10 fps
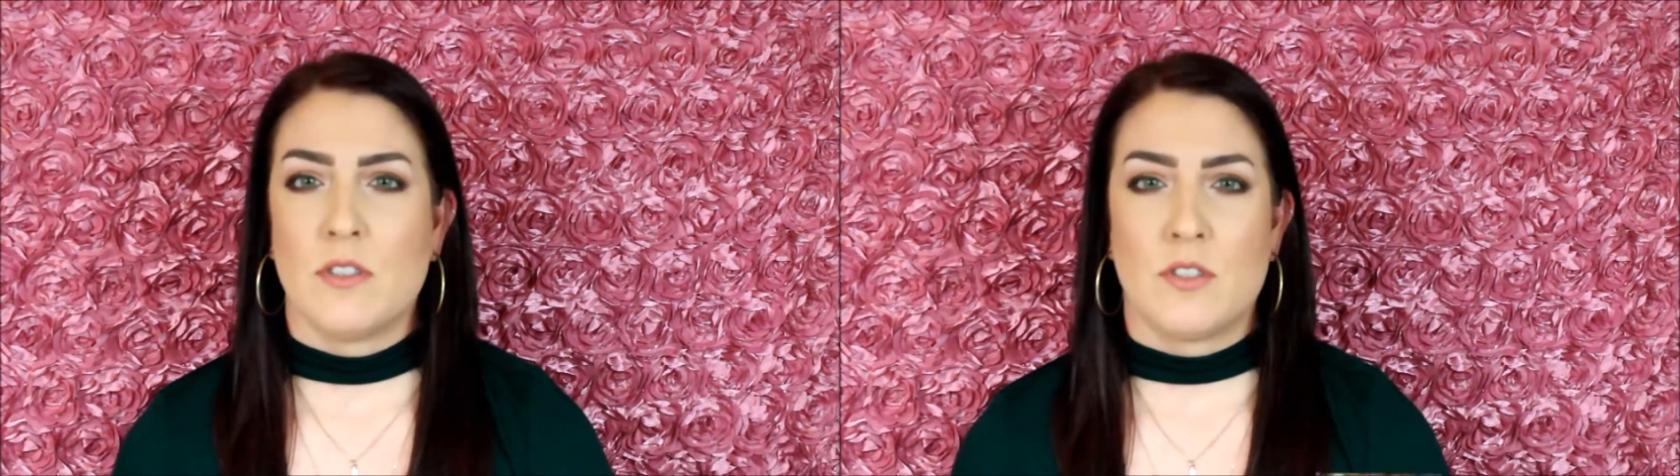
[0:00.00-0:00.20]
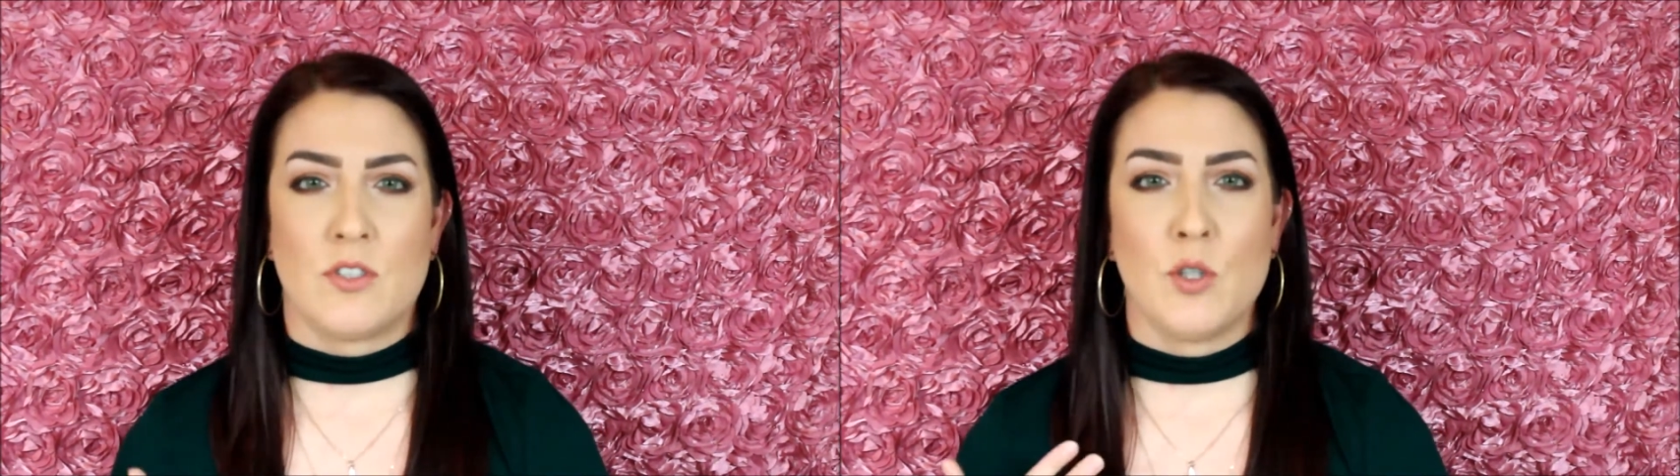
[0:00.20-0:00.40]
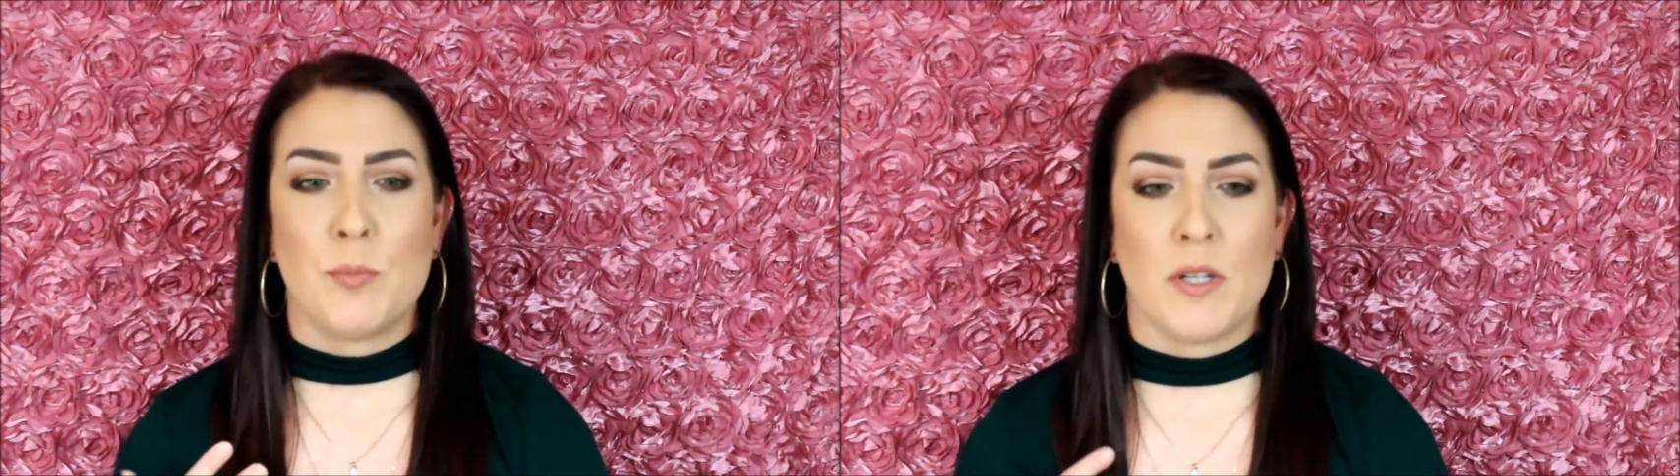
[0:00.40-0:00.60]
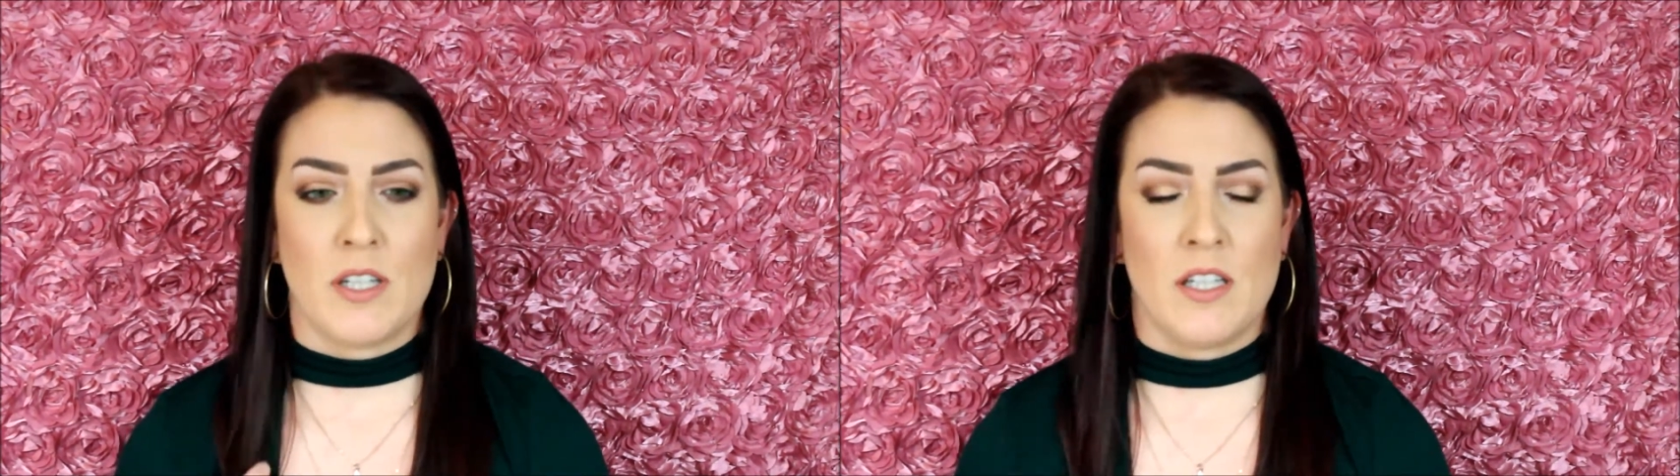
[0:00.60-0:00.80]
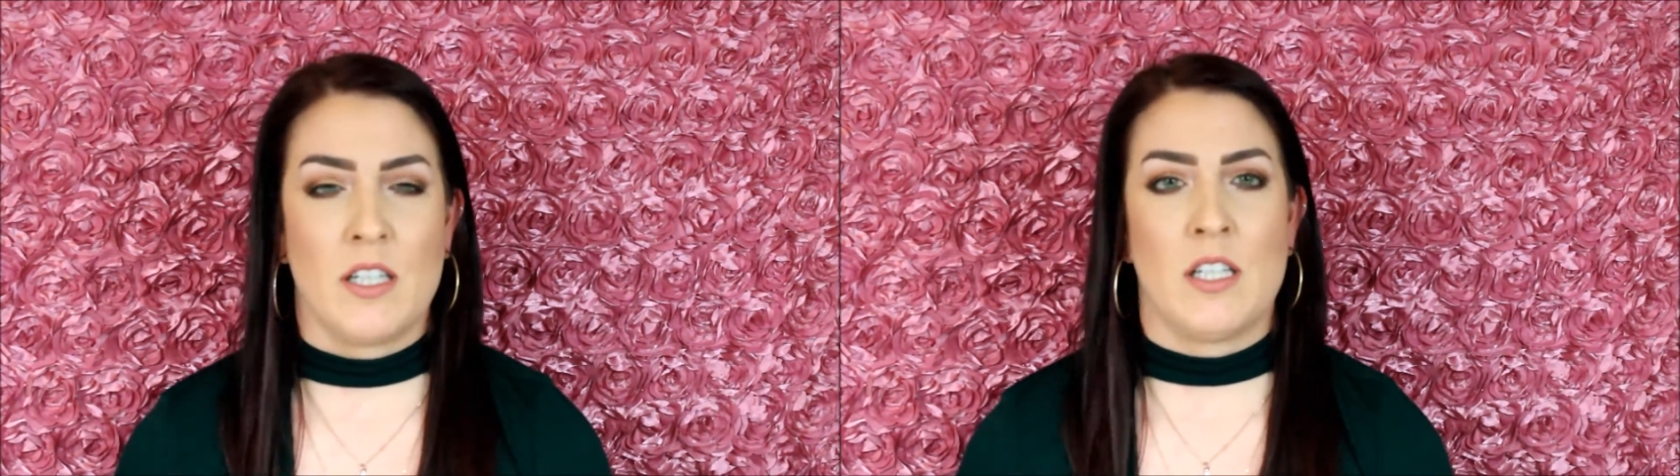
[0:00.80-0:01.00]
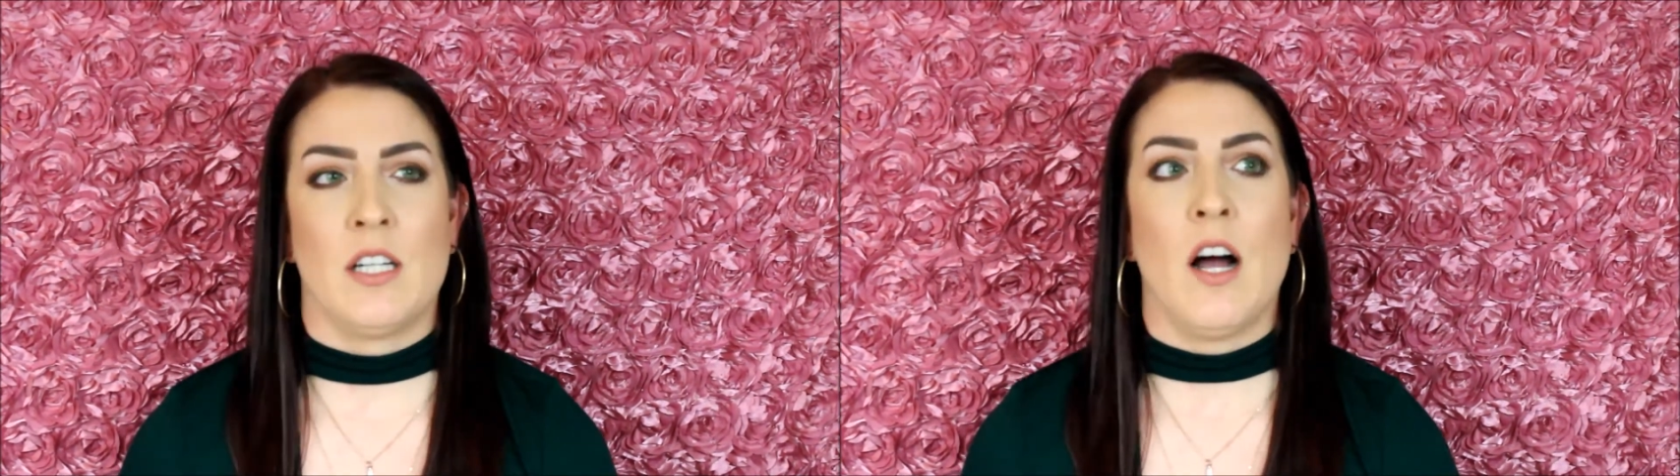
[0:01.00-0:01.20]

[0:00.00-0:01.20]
super